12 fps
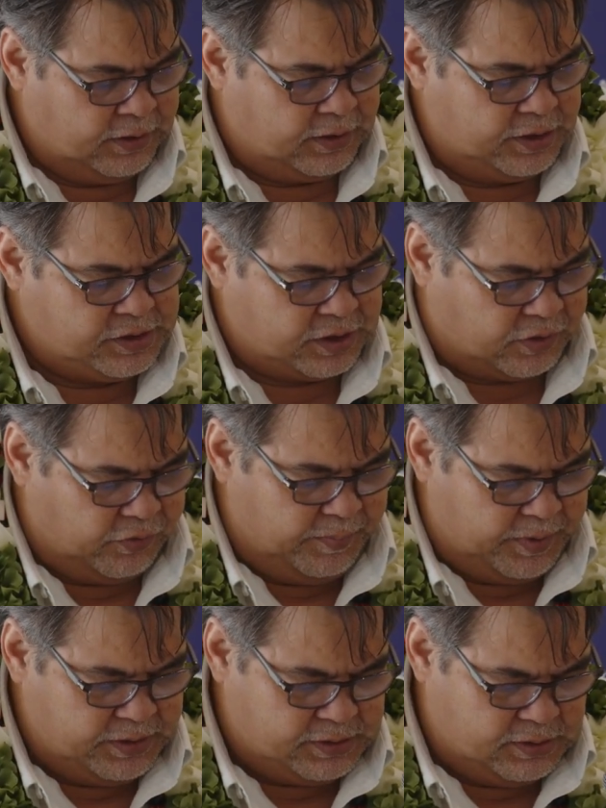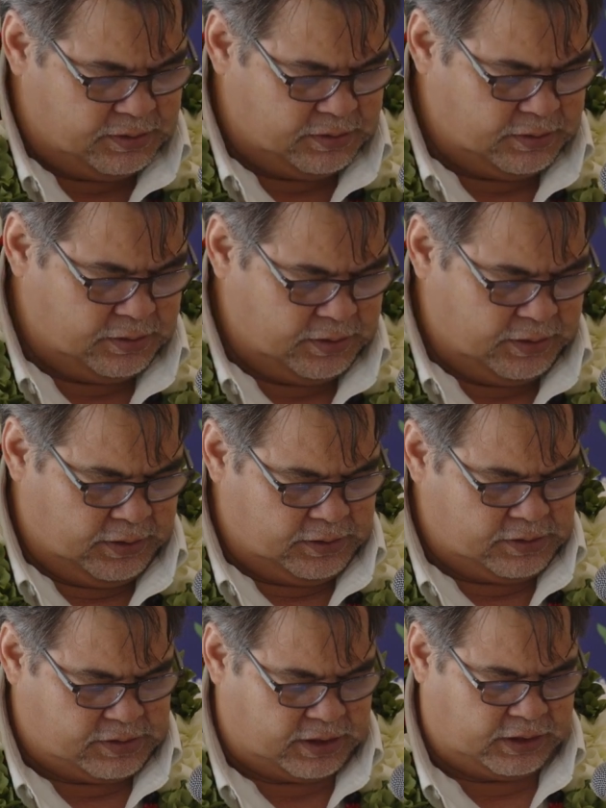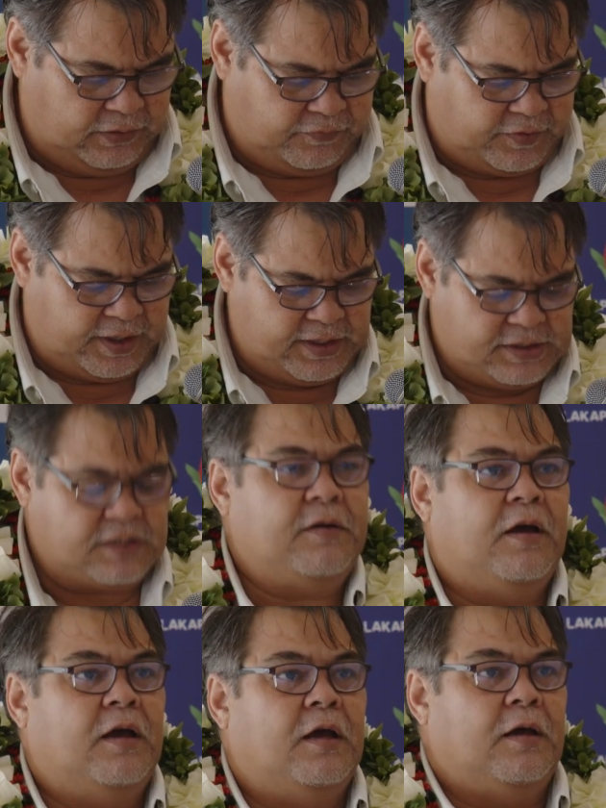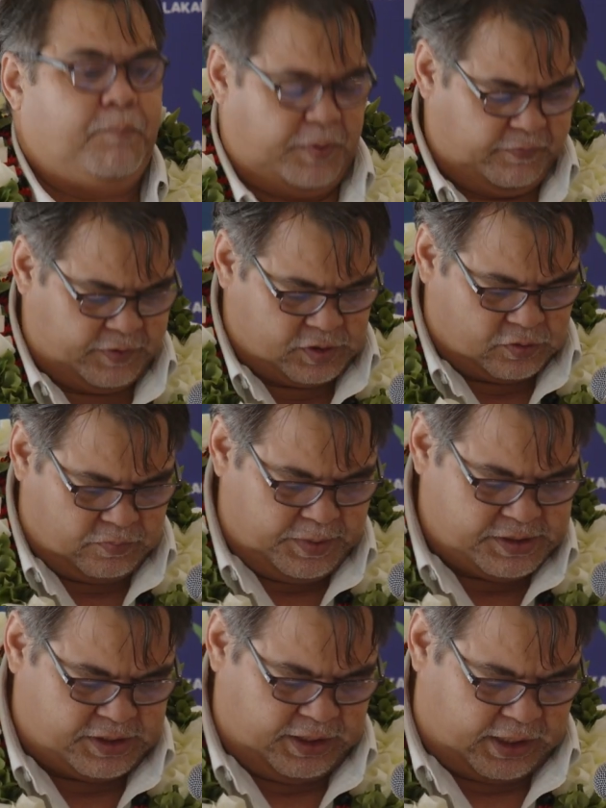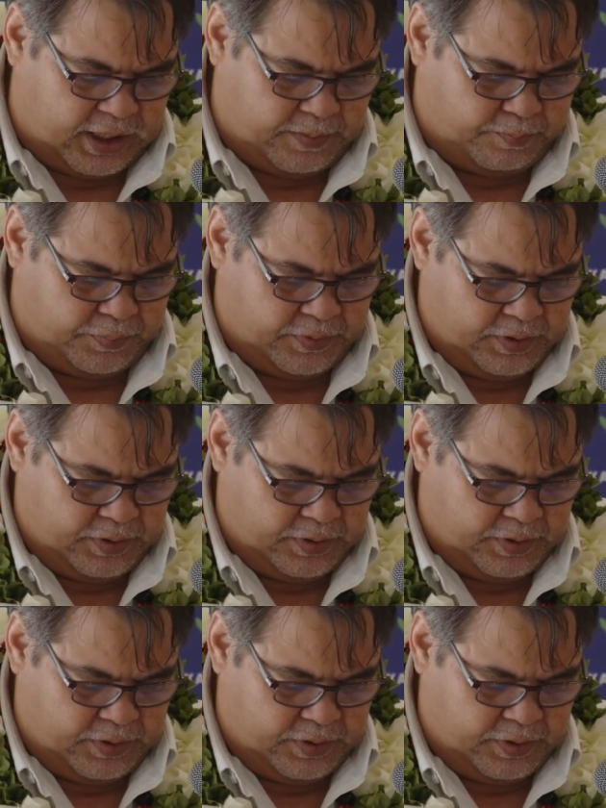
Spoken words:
This agreement signifies a pivotal missing gap